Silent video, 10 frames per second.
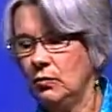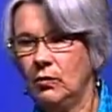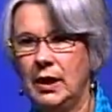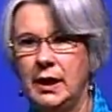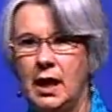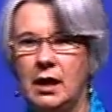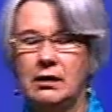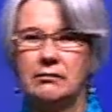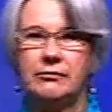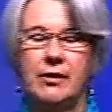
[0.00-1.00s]
One
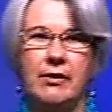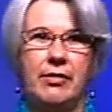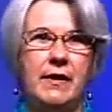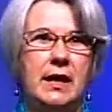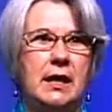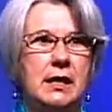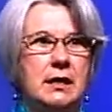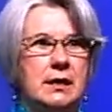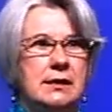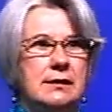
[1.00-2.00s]
of
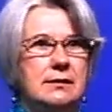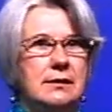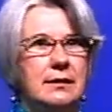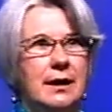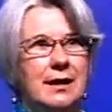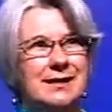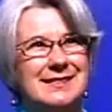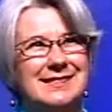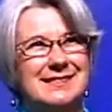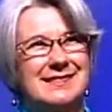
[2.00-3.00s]
the
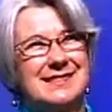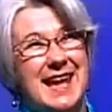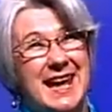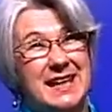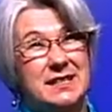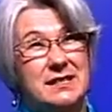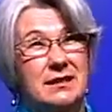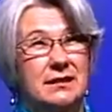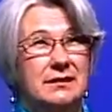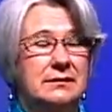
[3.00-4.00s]
state
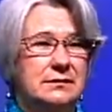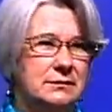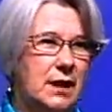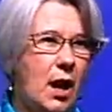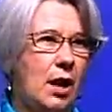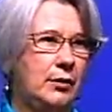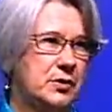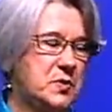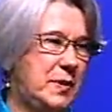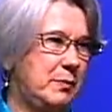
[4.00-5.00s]

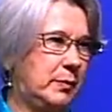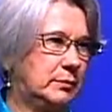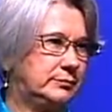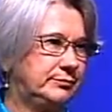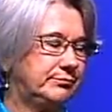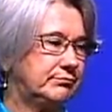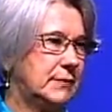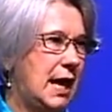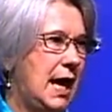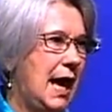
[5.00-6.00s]
Congress people
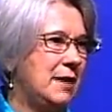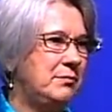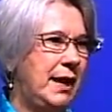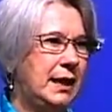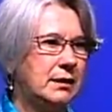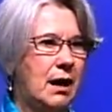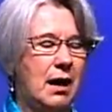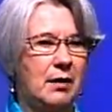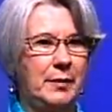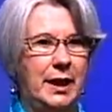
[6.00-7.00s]
had made a
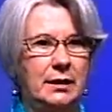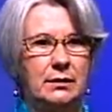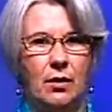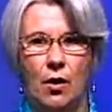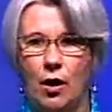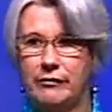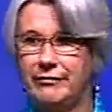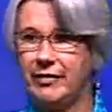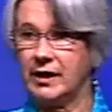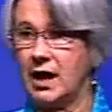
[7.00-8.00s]
comment
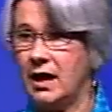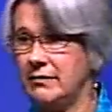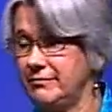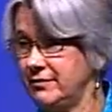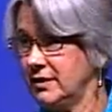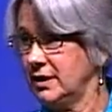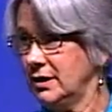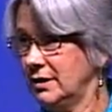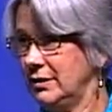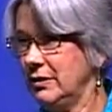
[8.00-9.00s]
off the cuff.
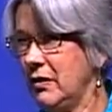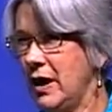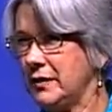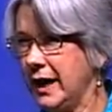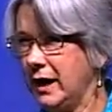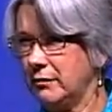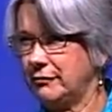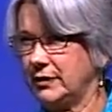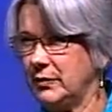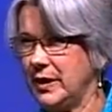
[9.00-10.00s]
You know how
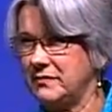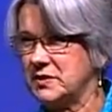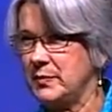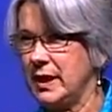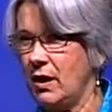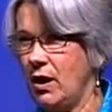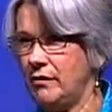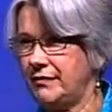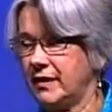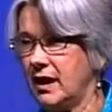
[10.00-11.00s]
carefully we have to be
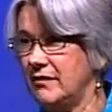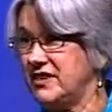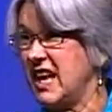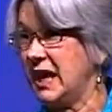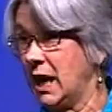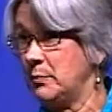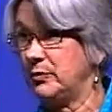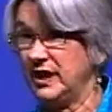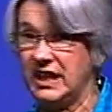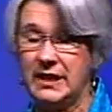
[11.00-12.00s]
off the cuff, yet it got
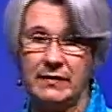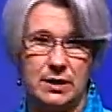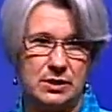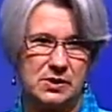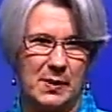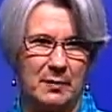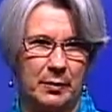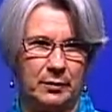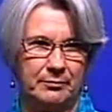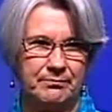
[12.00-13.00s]
printed in the
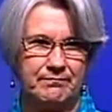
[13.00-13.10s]
newspaper.